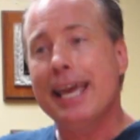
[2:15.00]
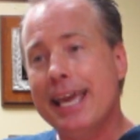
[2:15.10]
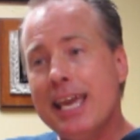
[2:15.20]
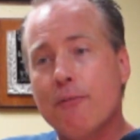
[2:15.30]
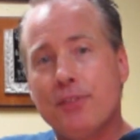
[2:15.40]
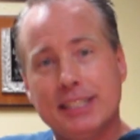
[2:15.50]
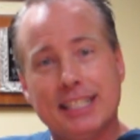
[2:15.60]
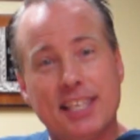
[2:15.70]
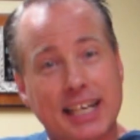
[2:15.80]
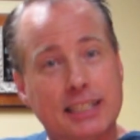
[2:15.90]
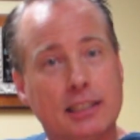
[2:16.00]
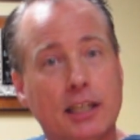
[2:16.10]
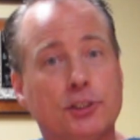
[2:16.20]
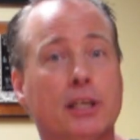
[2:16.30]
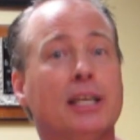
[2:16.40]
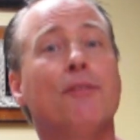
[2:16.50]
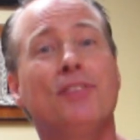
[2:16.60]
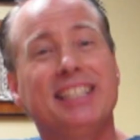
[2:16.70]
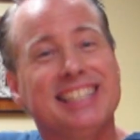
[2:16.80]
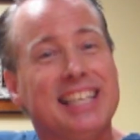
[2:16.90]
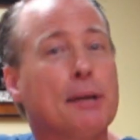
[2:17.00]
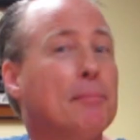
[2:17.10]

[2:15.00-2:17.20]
If this is thick and sludgy, if this is like